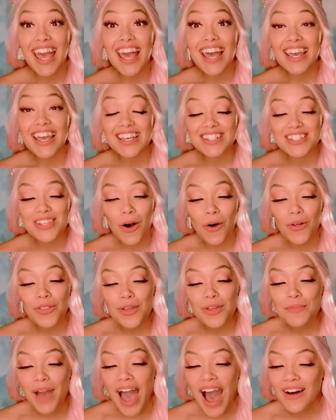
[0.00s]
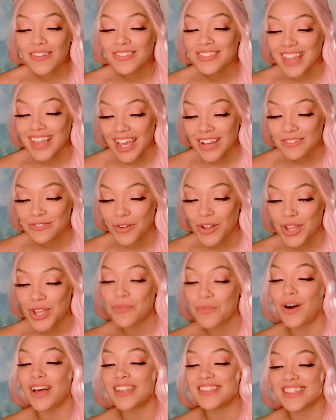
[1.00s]
He told them how thankful he
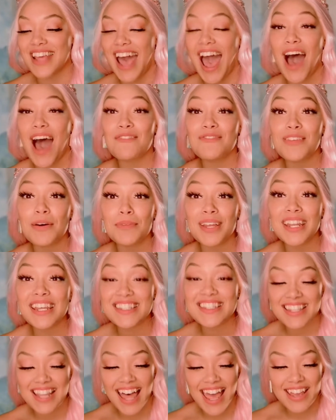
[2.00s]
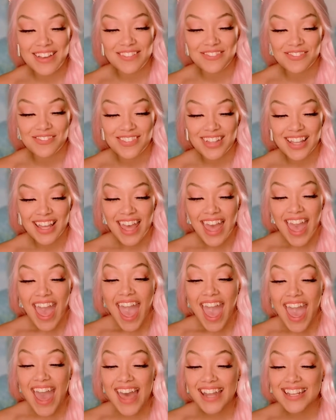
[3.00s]
was to have them in his life,
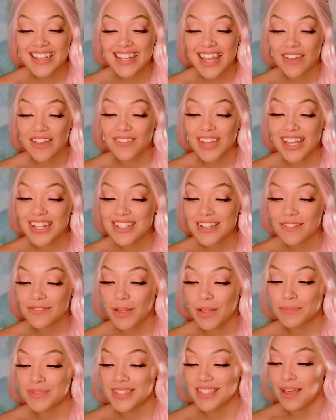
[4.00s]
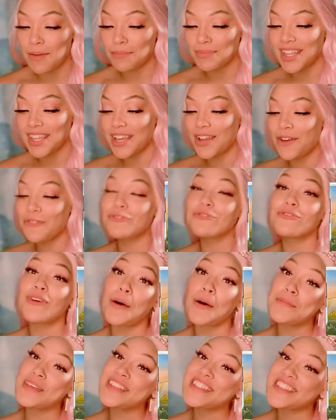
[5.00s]
and he gave each of them something
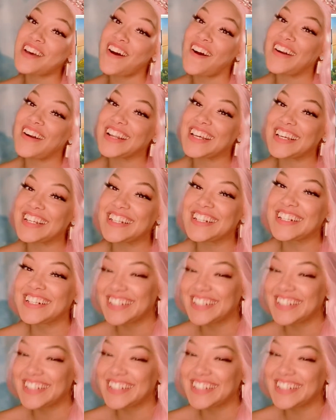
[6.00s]
from his garden.